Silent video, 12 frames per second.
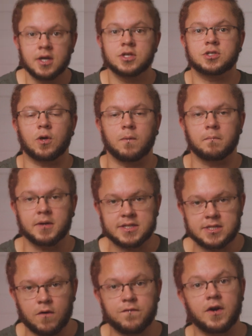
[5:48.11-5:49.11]
So
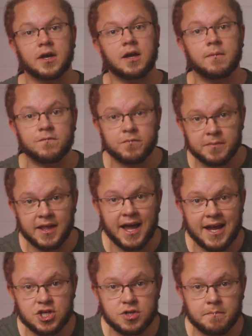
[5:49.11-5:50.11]
myself, I come from the
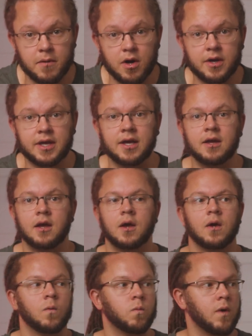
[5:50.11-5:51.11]
Asian market,
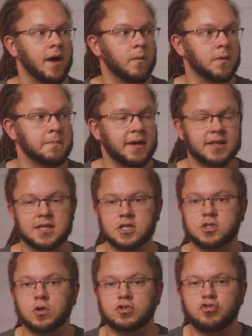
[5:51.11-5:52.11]
where we make
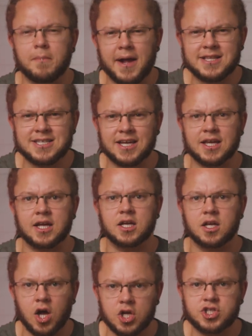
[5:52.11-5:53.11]
things look dramatic
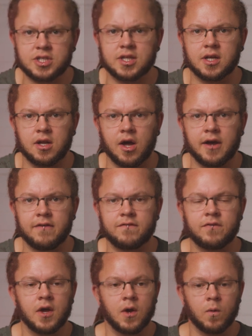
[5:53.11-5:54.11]
and larger than
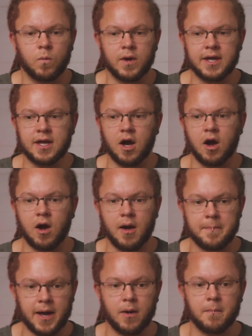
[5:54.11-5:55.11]
life. We are
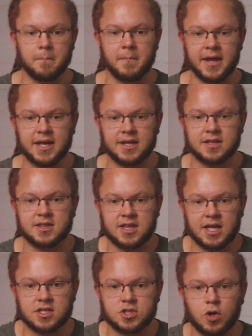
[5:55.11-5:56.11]
about making
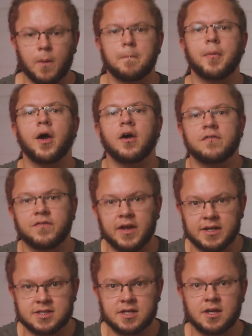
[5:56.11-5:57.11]
things look
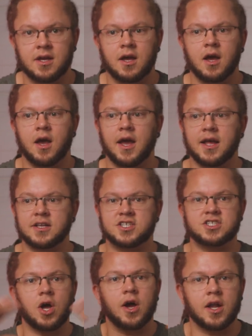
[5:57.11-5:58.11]
perfect and
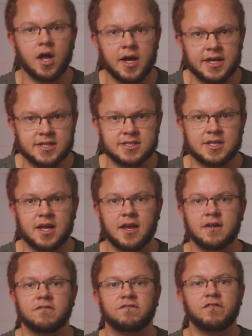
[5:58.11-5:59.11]
stylized
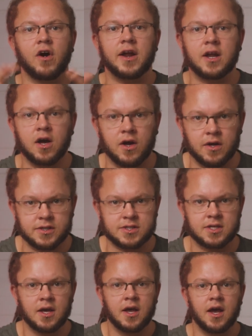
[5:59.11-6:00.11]
and fine art.